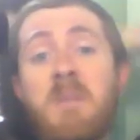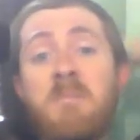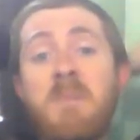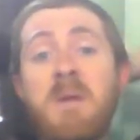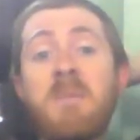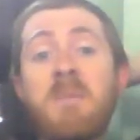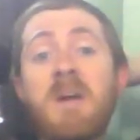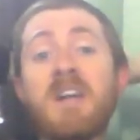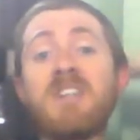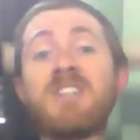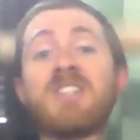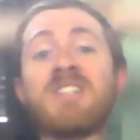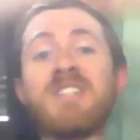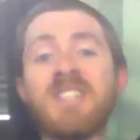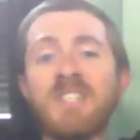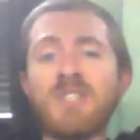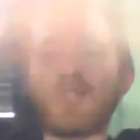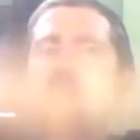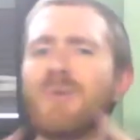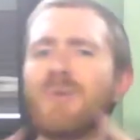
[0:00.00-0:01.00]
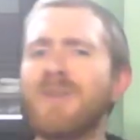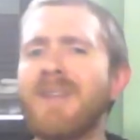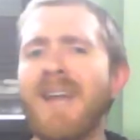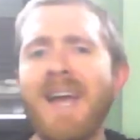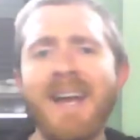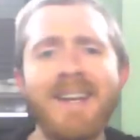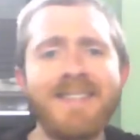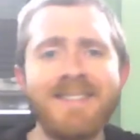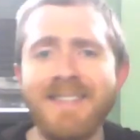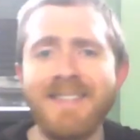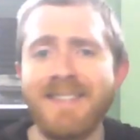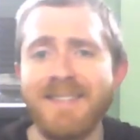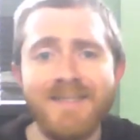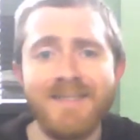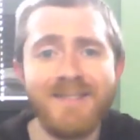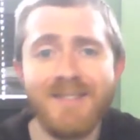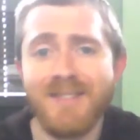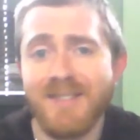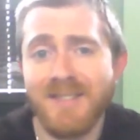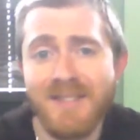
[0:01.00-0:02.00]
Maybe I just need to relax
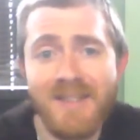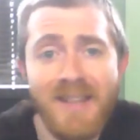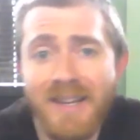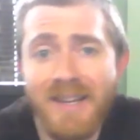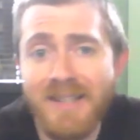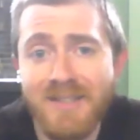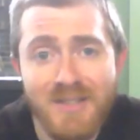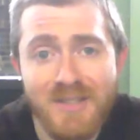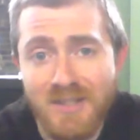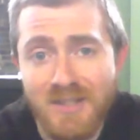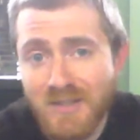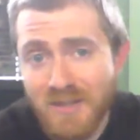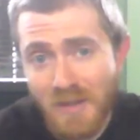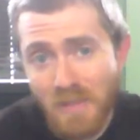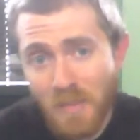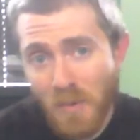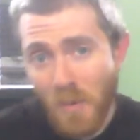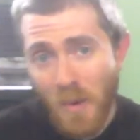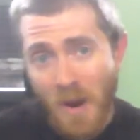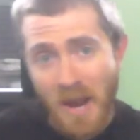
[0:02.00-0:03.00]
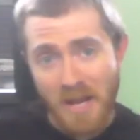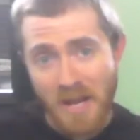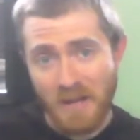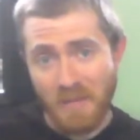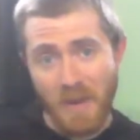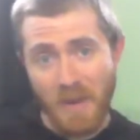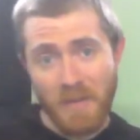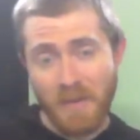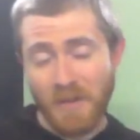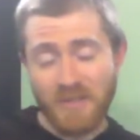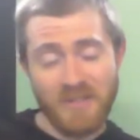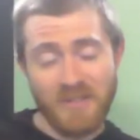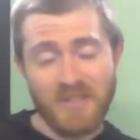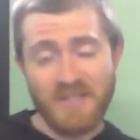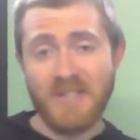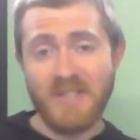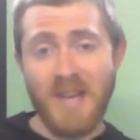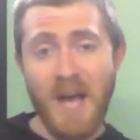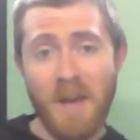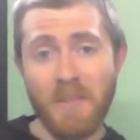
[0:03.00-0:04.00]
and just let it just slip away. Maybe I'll
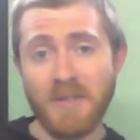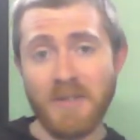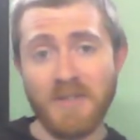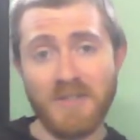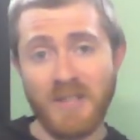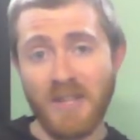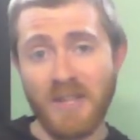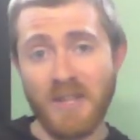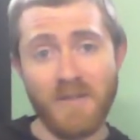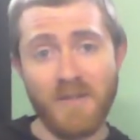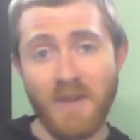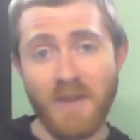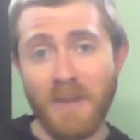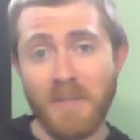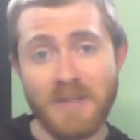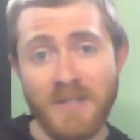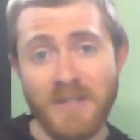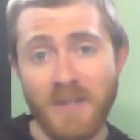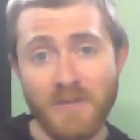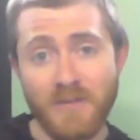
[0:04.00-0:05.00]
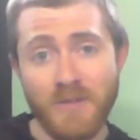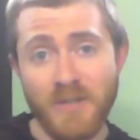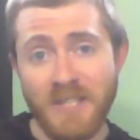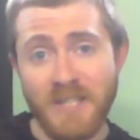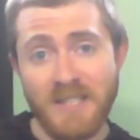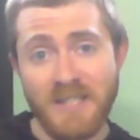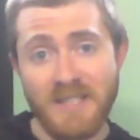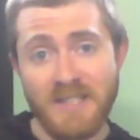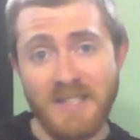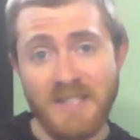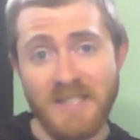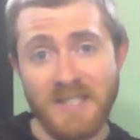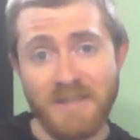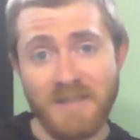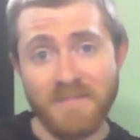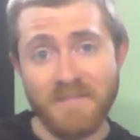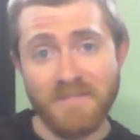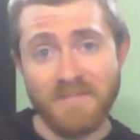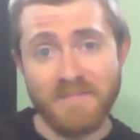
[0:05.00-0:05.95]
just stop and suddenly find myself drinking tea.